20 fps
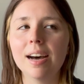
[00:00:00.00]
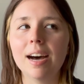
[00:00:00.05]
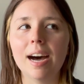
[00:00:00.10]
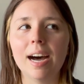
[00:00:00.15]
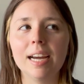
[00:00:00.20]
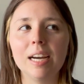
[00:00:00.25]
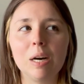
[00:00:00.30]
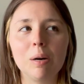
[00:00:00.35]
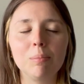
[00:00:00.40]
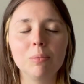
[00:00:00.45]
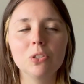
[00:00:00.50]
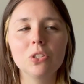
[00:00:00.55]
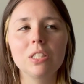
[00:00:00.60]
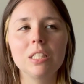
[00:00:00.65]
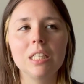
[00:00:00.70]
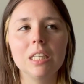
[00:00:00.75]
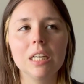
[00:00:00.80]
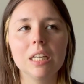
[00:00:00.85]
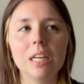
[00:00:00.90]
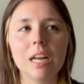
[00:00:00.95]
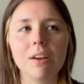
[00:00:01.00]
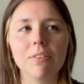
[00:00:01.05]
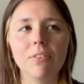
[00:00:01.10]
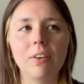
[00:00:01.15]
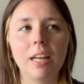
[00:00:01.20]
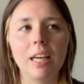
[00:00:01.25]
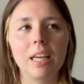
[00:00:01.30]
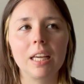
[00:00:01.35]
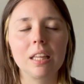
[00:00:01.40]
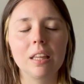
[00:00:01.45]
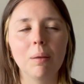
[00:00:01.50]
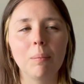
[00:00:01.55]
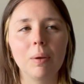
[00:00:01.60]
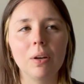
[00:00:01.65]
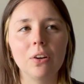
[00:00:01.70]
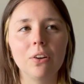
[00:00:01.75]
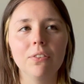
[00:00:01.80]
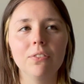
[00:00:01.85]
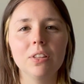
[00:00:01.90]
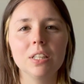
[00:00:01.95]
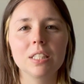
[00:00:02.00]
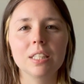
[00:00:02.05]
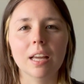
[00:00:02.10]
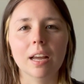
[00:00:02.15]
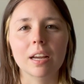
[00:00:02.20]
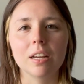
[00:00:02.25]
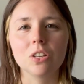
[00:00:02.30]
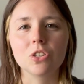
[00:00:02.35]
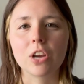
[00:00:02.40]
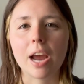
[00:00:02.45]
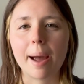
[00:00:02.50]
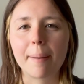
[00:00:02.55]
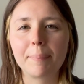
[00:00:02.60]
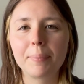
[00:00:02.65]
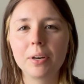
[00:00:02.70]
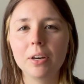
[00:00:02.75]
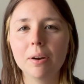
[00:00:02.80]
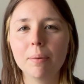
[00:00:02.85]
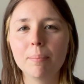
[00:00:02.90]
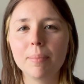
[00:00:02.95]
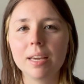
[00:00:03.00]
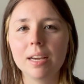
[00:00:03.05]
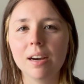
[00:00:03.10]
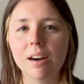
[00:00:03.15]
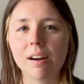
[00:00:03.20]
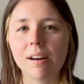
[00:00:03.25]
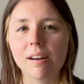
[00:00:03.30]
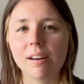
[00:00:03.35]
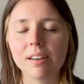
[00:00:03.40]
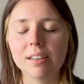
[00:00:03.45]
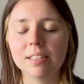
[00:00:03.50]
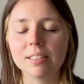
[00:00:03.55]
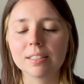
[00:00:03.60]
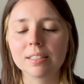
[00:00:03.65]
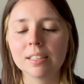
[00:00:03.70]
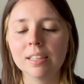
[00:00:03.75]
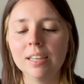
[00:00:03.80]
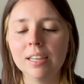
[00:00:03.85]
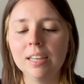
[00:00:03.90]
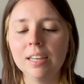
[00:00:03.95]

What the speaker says: I almost DNF'd it in the middle of the second chapter because